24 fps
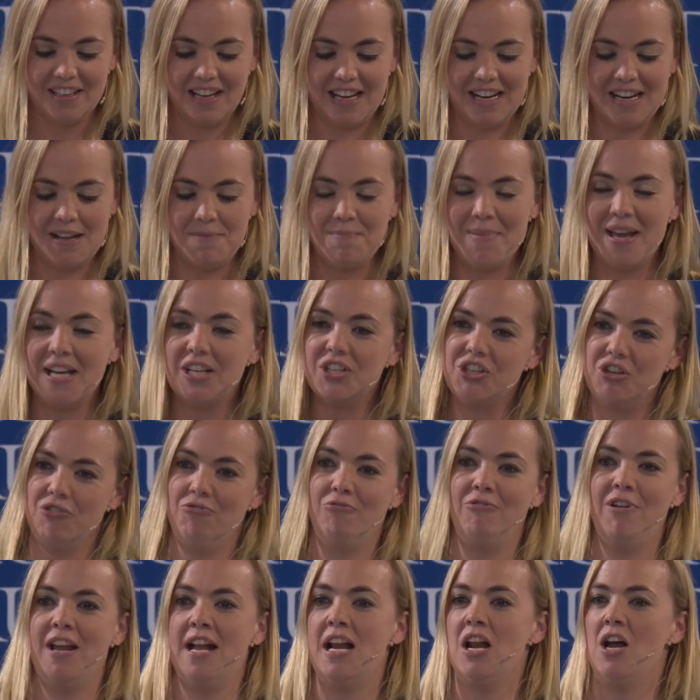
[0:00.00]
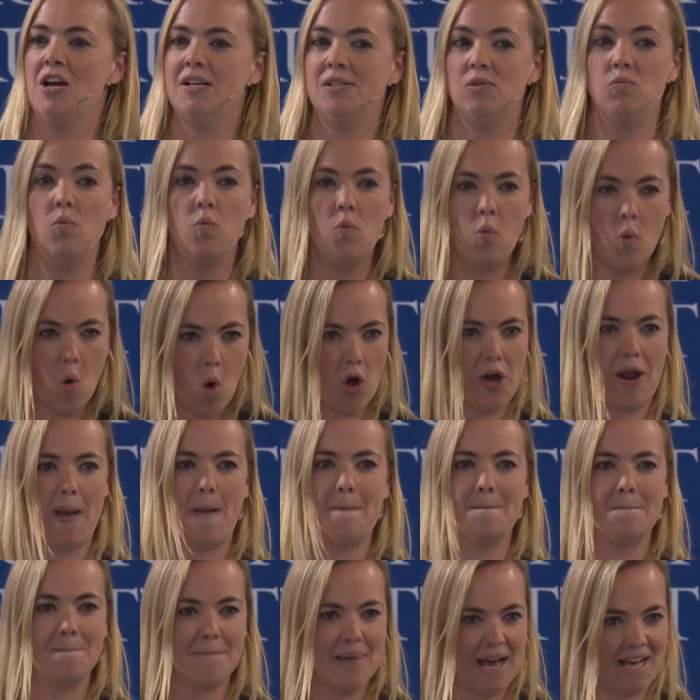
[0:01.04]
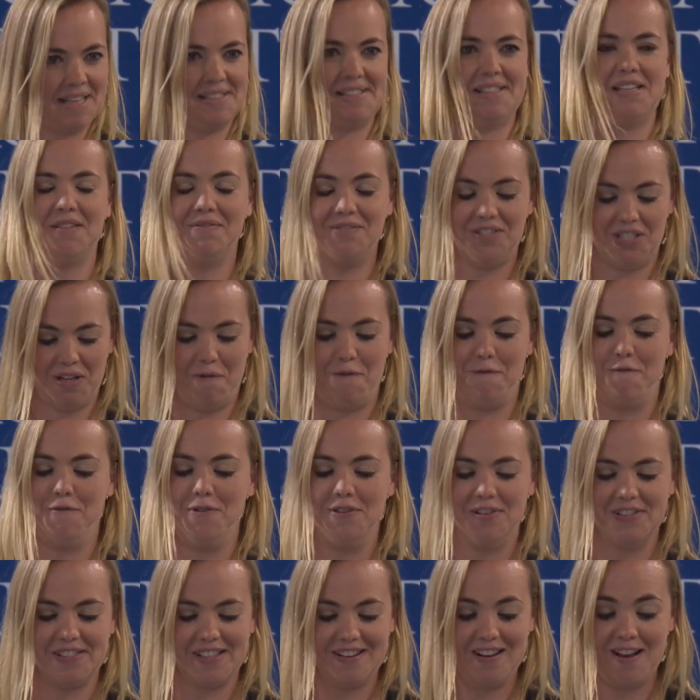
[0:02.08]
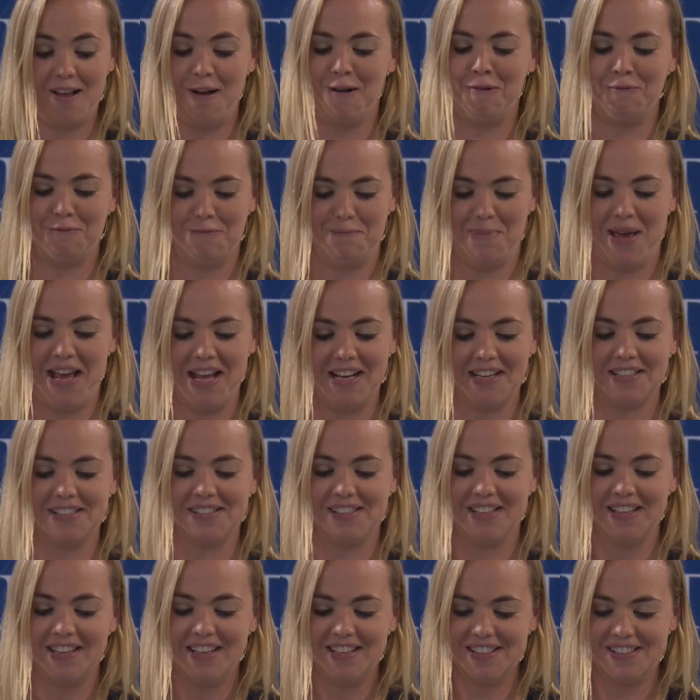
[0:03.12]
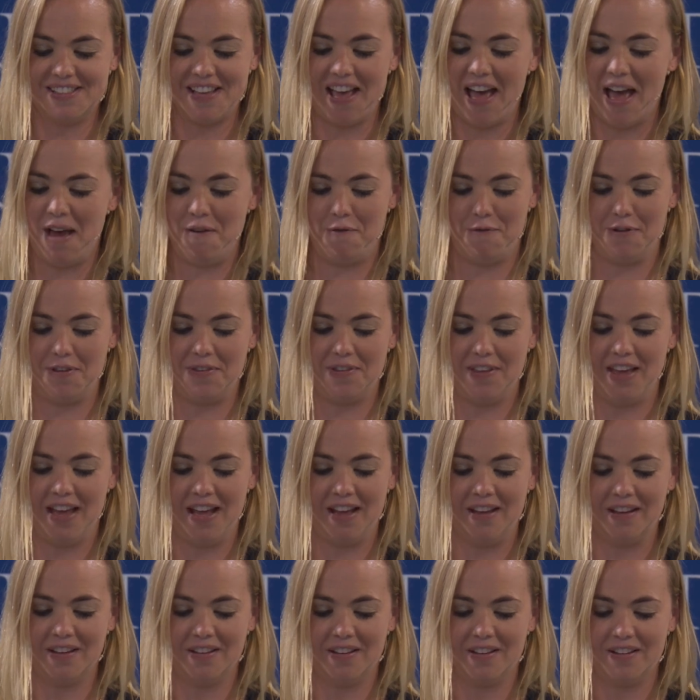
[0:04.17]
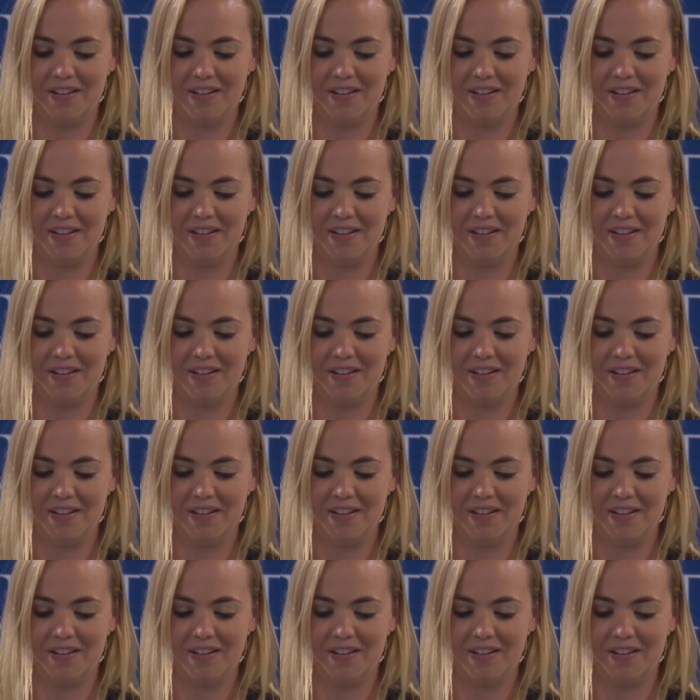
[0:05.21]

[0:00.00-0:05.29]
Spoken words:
and it makes you realize what a massive difference love makes to everything.